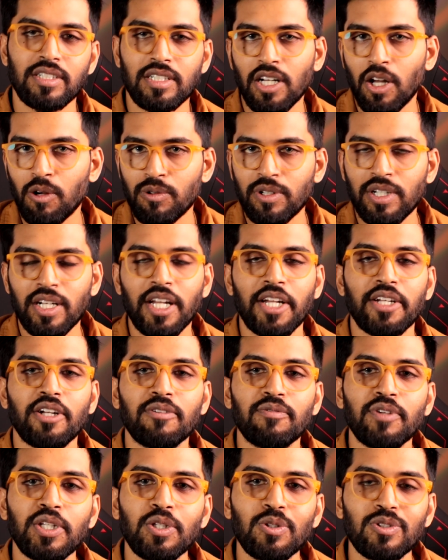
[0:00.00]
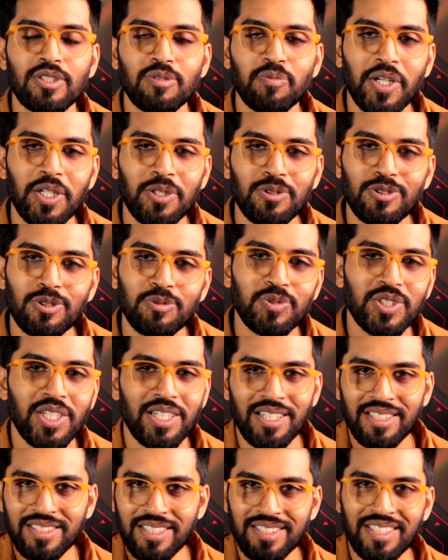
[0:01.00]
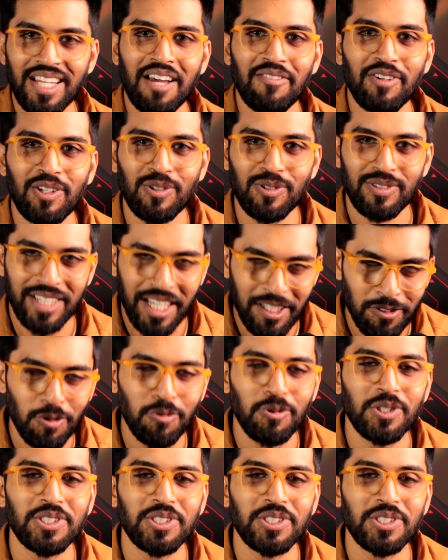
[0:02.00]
related videos in my YouTube channel. Just have a look. Thanks for watching.